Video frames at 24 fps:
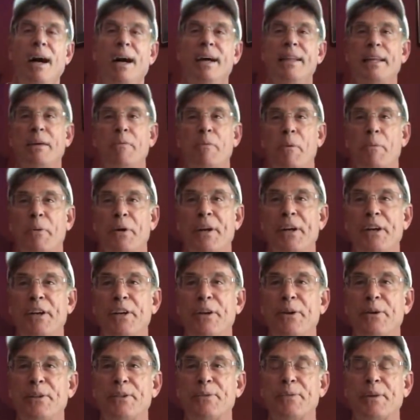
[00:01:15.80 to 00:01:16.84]
think what we're gonna
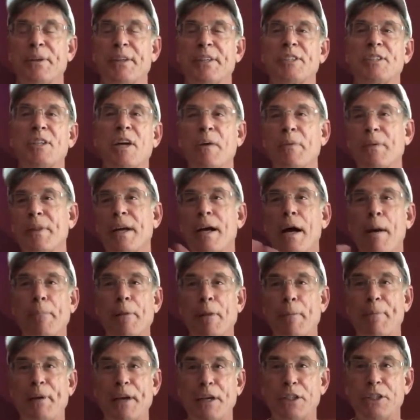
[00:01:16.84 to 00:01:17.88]
do is we're gonna start with a couple
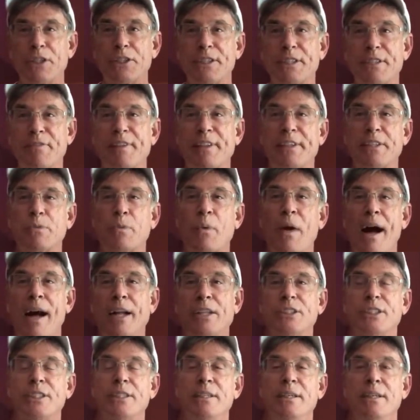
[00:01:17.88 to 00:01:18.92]
of pictures of this
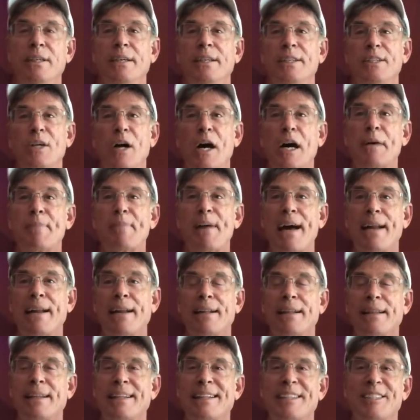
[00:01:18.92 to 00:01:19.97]
watch, talk about it
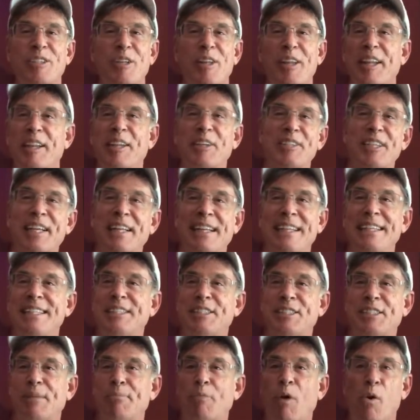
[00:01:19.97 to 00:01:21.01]
a little so that there's at
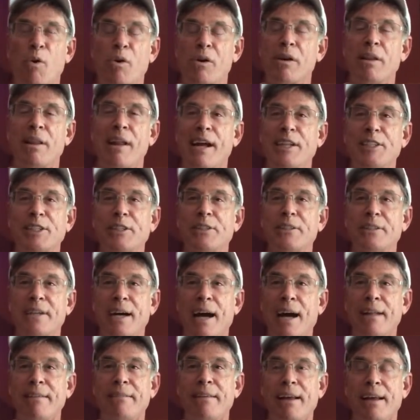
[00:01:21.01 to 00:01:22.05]
least some horological
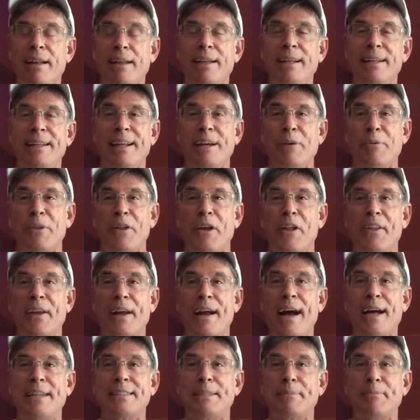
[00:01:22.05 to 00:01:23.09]
content in there with all the
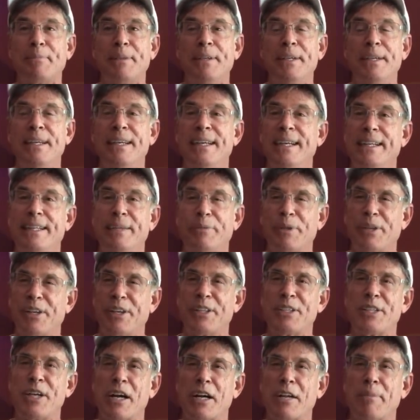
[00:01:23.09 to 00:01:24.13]
gossip. And then we're gonna
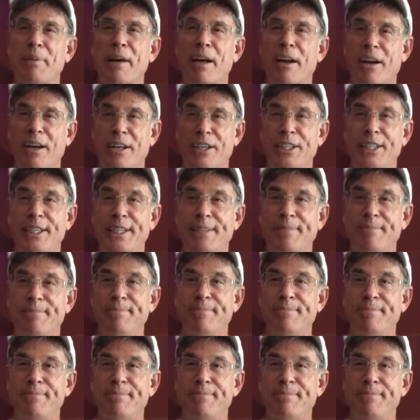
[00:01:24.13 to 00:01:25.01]
talk about Archie.